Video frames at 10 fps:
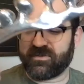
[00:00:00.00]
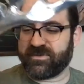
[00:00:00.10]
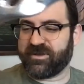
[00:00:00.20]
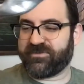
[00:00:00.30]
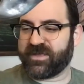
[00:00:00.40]

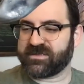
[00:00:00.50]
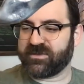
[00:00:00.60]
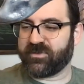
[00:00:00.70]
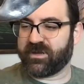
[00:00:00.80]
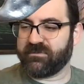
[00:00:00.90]
very fancy
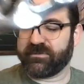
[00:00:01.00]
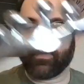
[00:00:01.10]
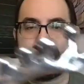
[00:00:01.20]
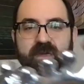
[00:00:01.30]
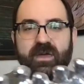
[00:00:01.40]
one
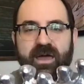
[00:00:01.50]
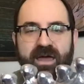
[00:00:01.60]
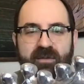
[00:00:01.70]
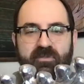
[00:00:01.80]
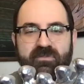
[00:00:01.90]

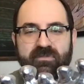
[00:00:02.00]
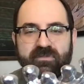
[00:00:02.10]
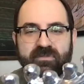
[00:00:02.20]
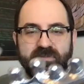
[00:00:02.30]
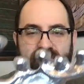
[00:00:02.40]

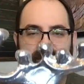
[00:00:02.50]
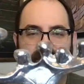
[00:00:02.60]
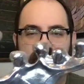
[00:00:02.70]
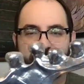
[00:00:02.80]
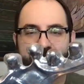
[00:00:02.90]

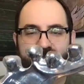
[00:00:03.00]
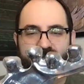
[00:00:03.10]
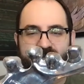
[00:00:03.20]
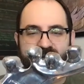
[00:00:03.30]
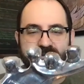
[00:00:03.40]

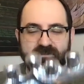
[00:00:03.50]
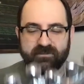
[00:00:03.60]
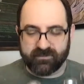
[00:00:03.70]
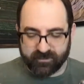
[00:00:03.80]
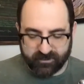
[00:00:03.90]
that
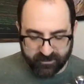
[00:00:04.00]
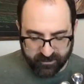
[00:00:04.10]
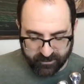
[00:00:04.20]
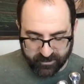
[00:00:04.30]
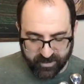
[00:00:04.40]

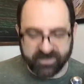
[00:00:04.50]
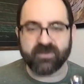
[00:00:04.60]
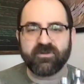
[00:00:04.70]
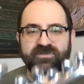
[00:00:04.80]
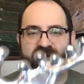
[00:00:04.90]
I think
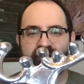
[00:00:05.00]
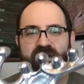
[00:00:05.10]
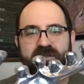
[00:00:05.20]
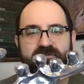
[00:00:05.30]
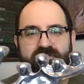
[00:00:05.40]
we found it
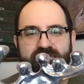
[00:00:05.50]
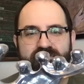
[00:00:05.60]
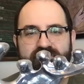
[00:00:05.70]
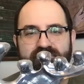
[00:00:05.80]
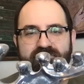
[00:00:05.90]
at
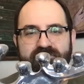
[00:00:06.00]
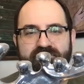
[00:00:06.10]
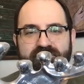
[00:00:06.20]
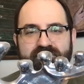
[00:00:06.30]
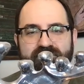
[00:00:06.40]

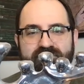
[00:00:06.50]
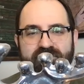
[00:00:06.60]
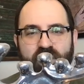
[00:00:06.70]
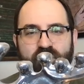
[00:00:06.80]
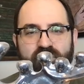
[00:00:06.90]

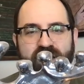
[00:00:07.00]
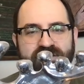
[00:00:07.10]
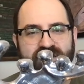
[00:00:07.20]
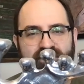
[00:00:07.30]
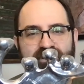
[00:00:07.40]
a garage
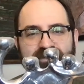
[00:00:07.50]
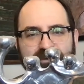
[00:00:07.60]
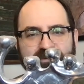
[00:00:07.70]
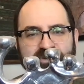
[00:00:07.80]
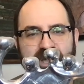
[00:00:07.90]
sale or a
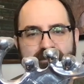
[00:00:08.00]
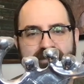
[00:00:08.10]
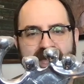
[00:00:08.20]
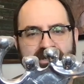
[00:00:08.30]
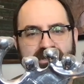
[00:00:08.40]
thrift shop,
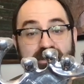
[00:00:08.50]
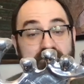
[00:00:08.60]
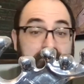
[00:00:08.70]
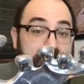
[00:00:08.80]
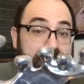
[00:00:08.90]
actually.
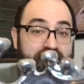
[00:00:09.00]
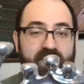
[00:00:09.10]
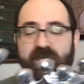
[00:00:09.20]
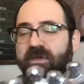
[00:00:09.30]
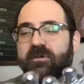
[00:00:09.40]

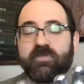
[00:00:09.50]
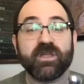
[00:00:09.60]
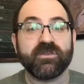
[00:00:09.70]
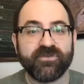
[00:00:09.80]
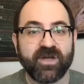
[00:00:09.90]

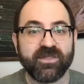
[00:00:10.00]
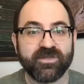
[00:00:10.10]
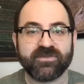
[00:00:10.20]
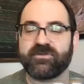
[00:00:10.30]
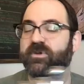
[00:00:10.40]
But you find
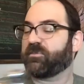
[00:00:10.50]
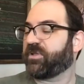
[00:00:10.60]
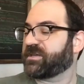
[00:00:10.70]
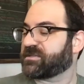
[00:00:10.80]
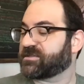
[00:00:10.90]
things in weird
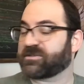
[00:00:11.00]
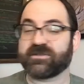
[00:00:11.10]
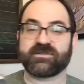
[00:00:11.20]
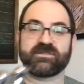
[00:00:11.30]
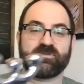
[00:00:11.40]
places. So
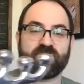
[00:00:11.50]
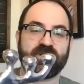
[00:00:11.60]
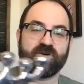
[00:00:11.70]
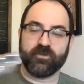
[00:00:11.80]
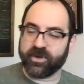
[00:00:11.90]
this is a pretty
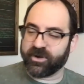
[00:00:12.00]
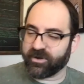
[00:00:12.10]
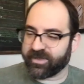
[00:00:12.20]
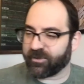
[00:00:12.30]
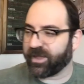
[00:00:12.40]
cool
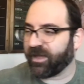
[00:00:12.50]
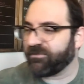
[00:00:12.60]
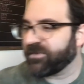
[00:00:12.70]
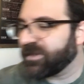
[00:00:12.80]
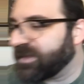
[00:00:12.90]
menorah that we have.